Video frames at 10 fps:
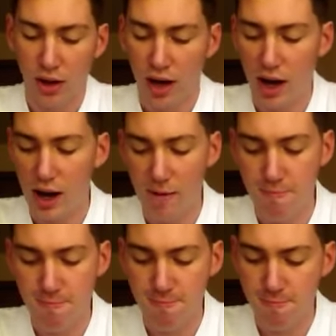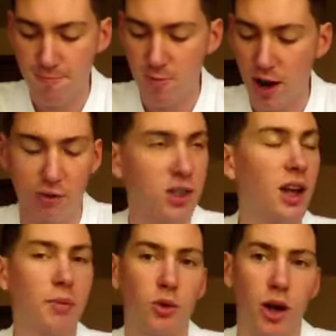We have to
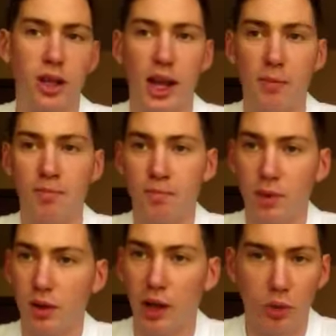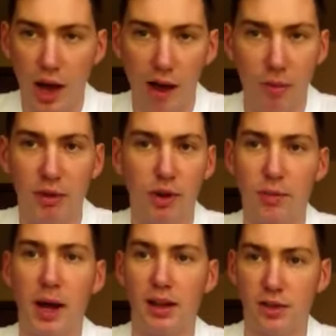stop the run game, like we have been for the
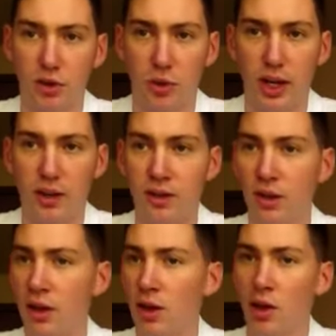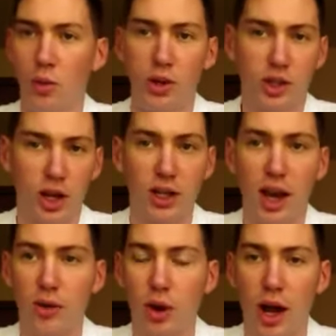past 2 weeks. We shut
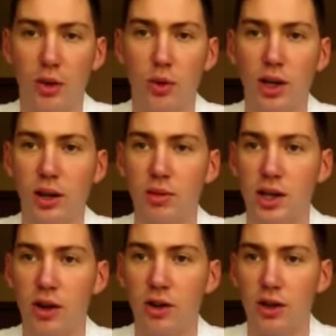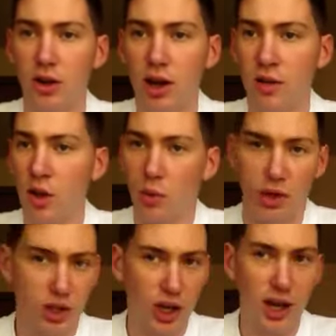down Ryan Williams in Arizona. We
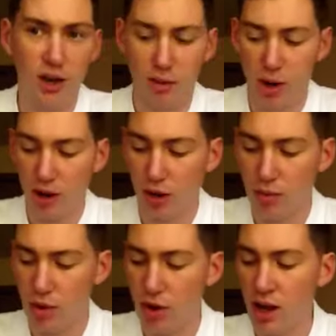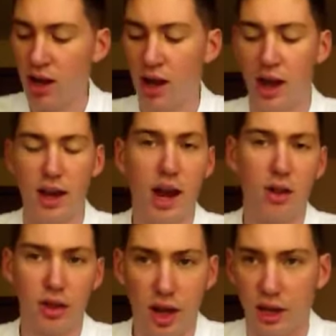shut down DeMarco Murray. And now
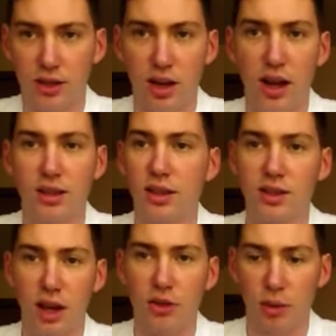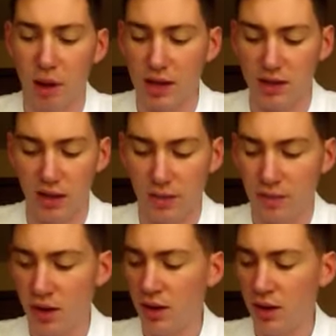the next test is Cedric Benson.